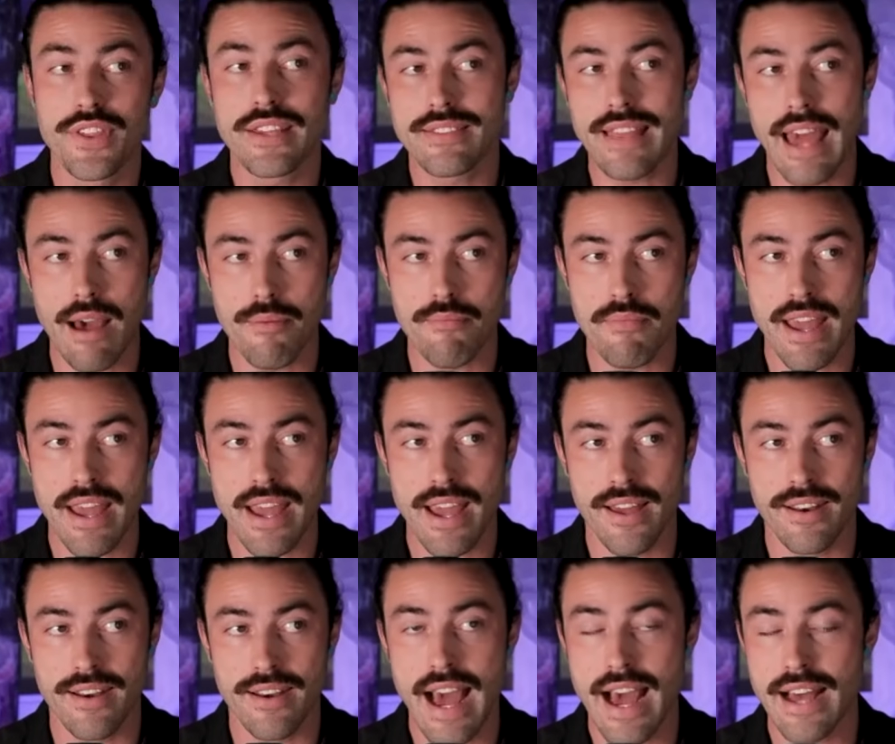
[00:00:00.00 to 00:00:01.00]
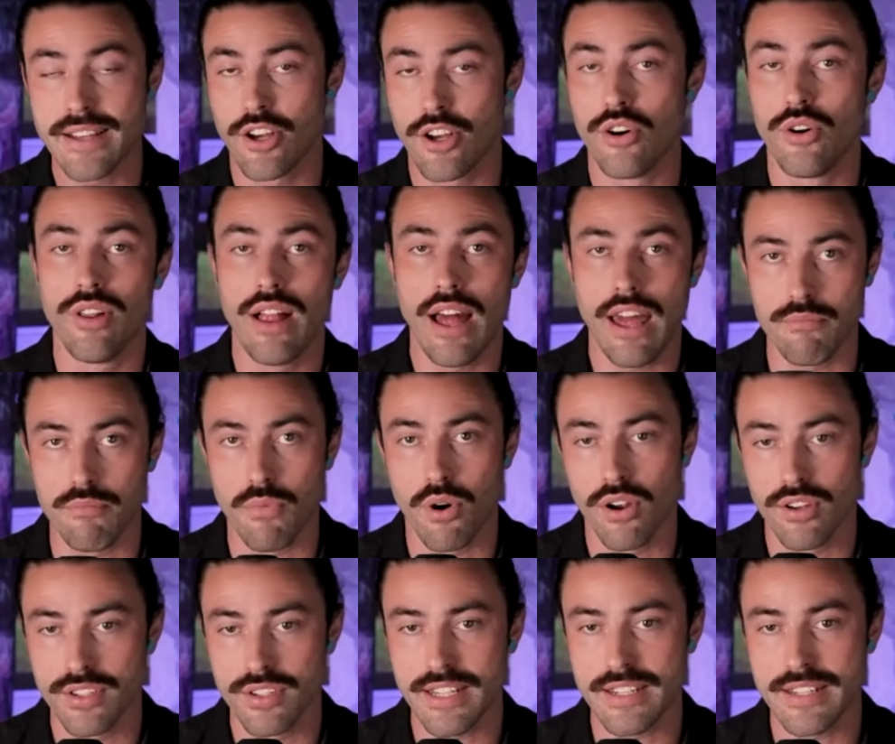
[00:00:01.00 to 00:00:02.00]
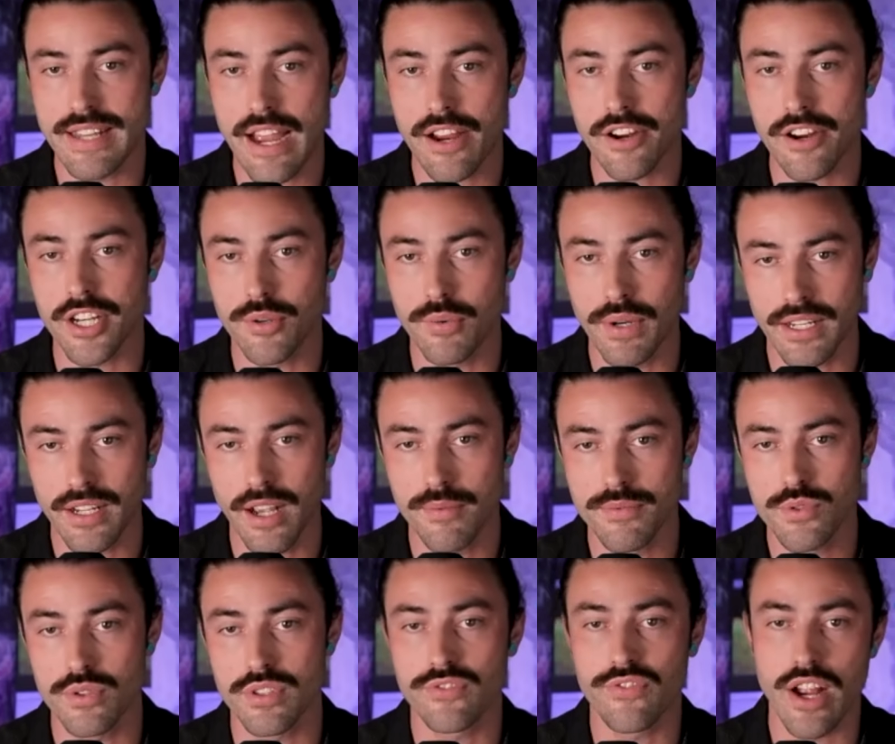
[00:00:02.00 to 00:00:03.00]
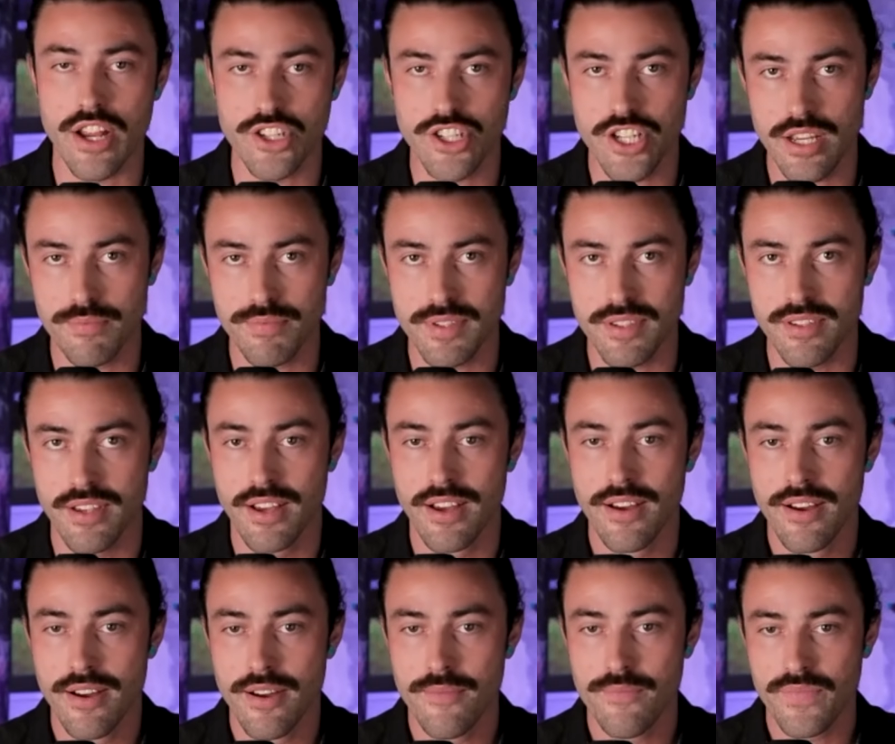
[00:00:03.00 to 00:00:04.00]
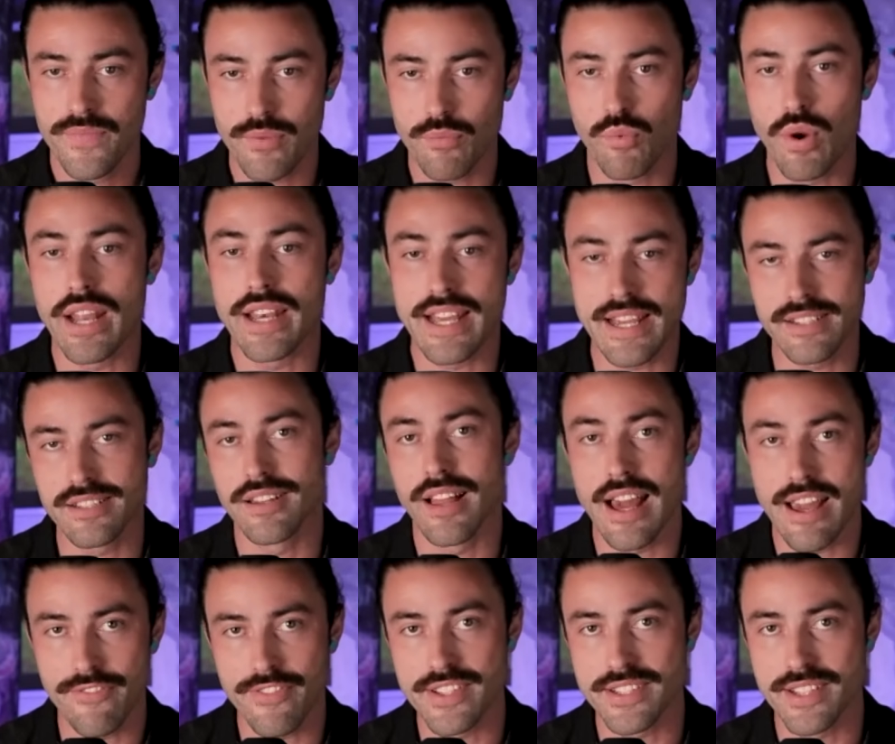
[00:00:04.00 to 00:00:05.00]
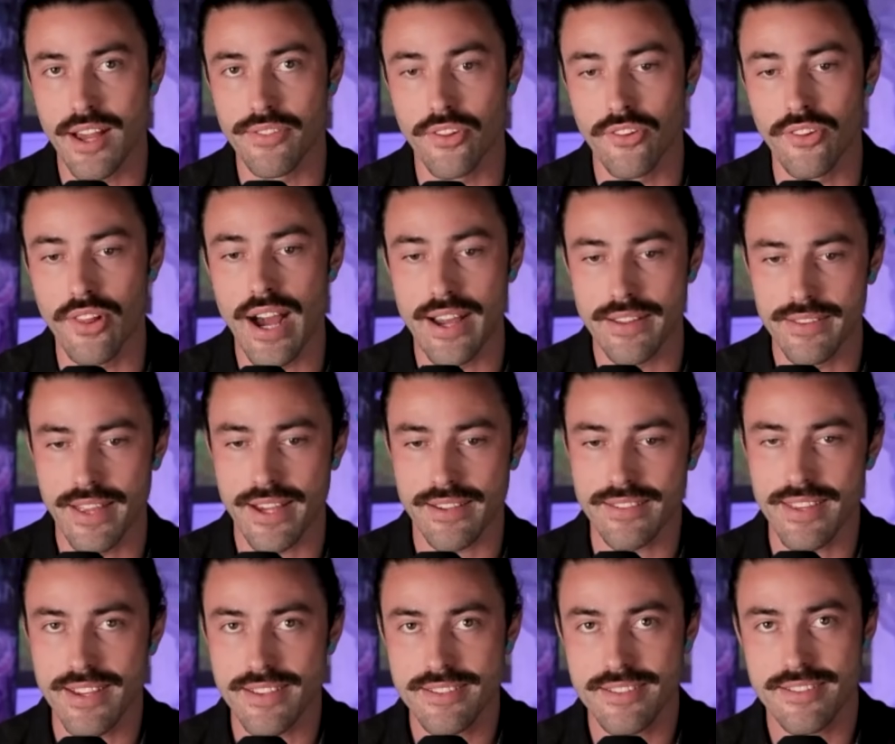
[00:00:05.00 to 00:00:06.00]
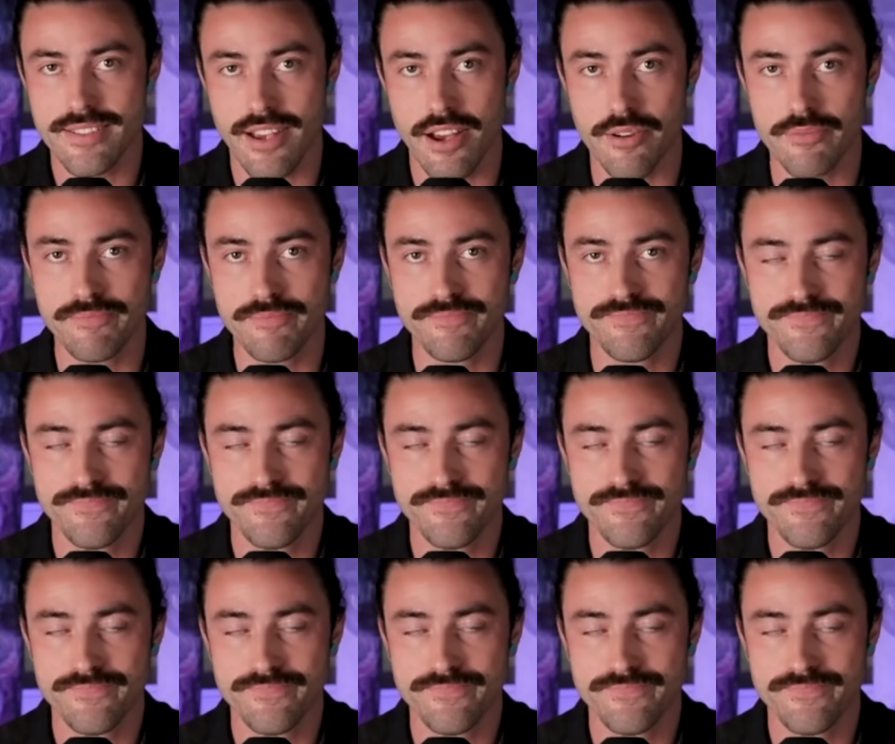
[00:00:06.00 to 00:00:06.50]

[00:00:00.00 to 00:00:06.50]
think that man has a whole lot of morals and integrity when it comes to his friendships when his life is on the line like this. So